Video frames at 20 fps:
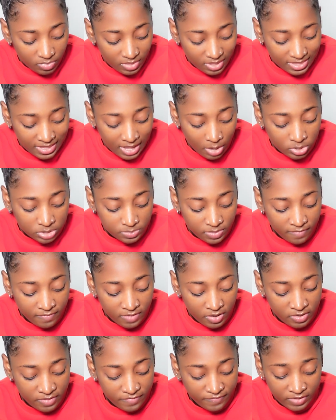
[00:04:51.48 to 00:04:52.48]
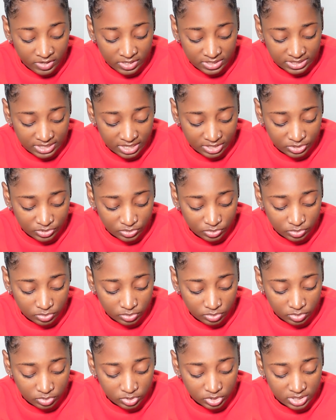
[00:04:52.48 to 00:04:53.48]
that was my very first tattoo.
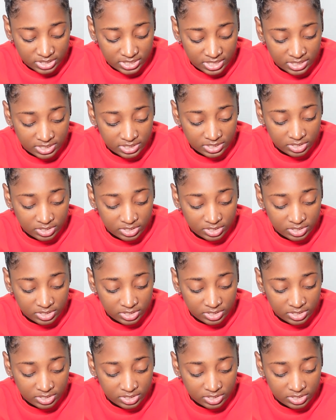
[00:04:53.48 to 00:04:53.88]
So it says